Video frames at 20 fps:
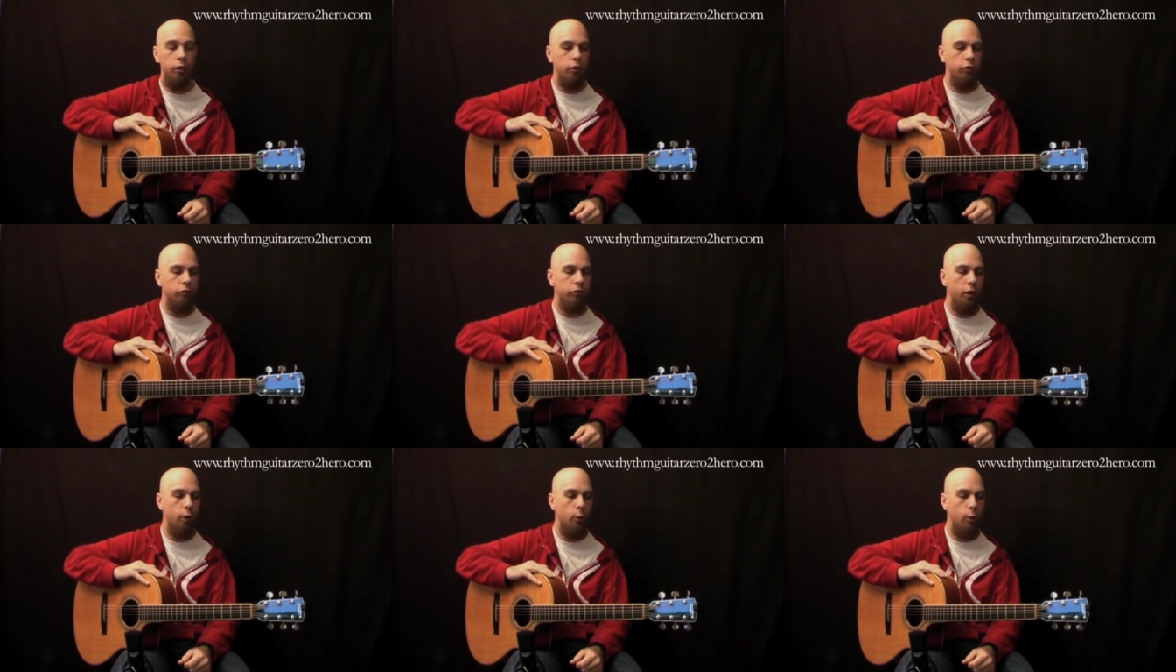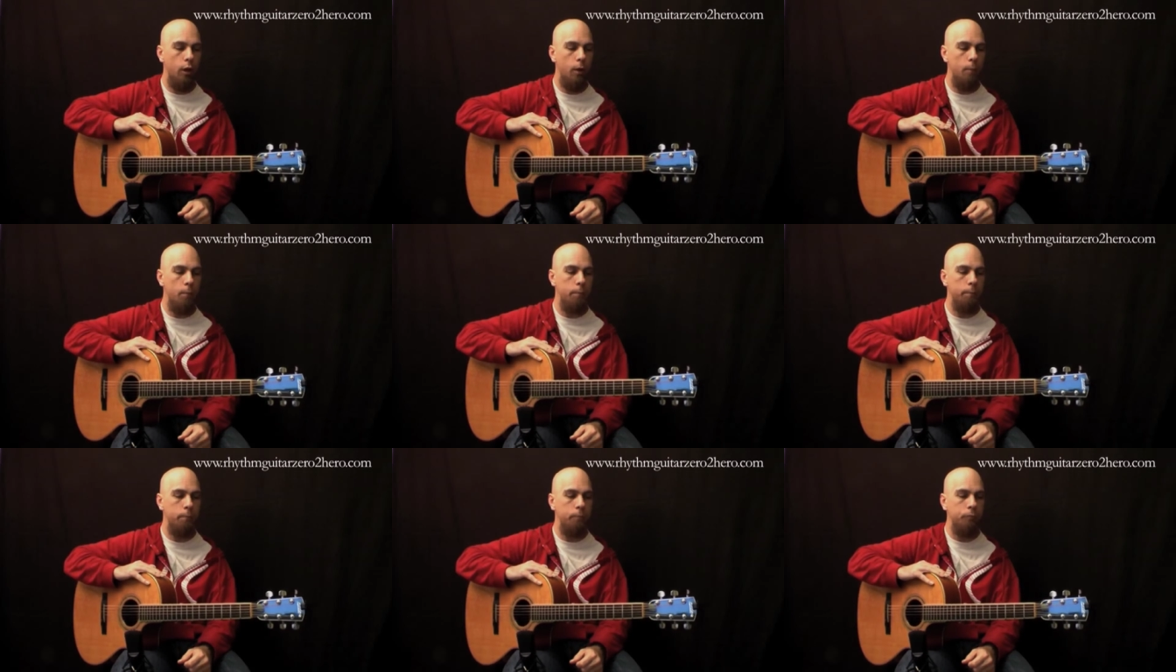So
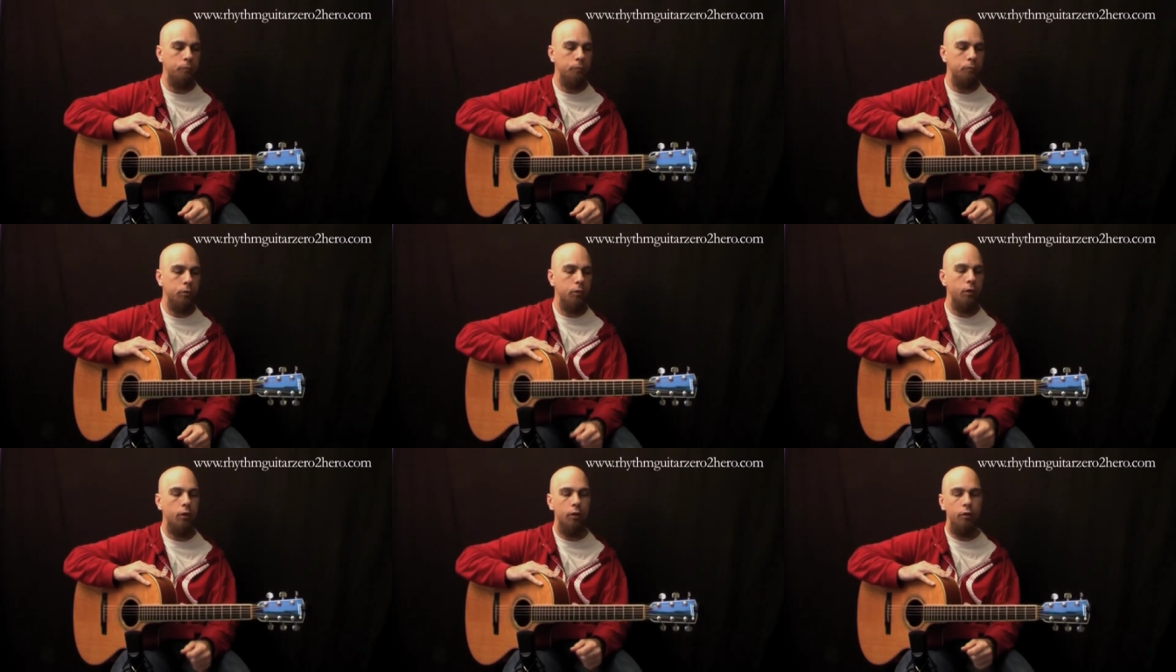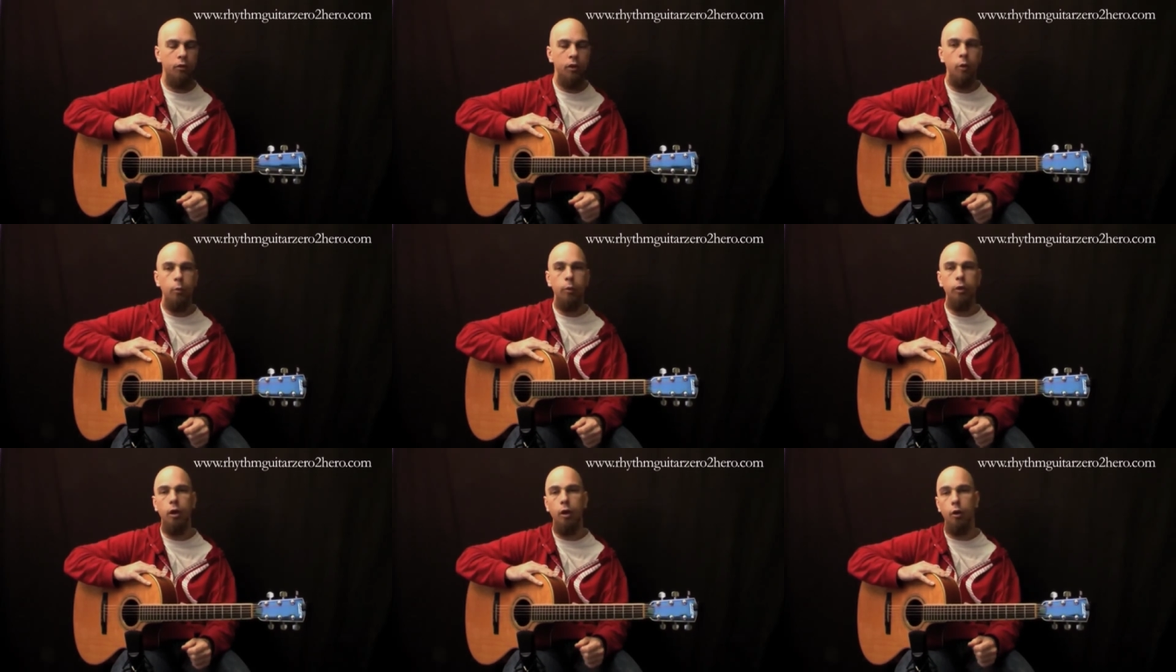um,
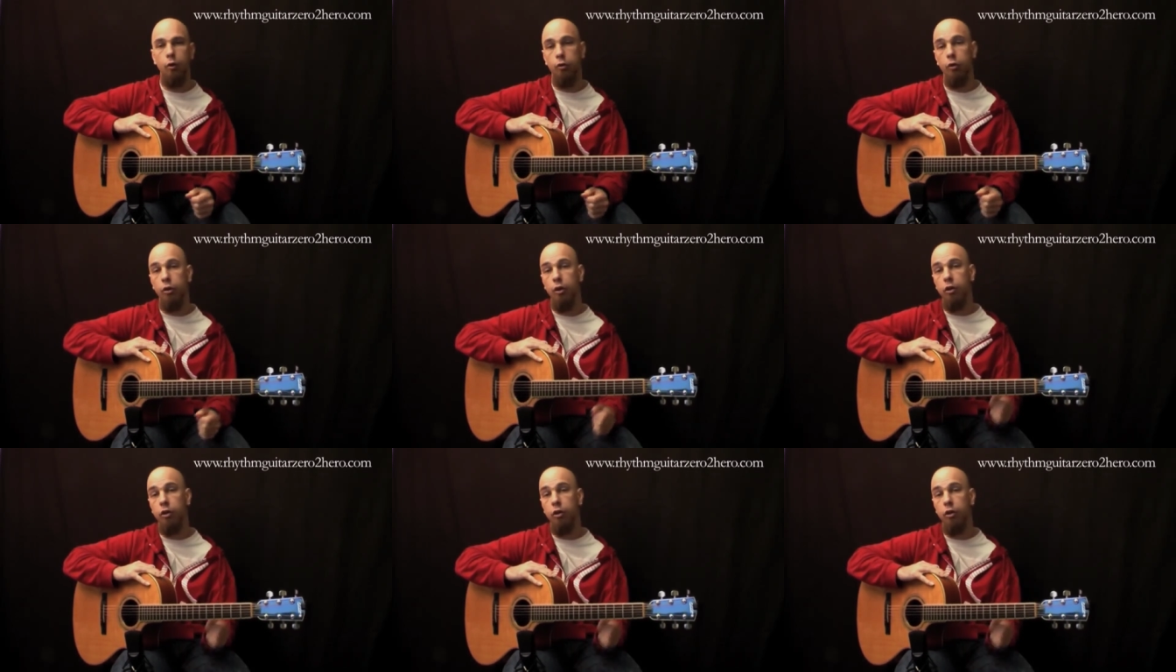There we go.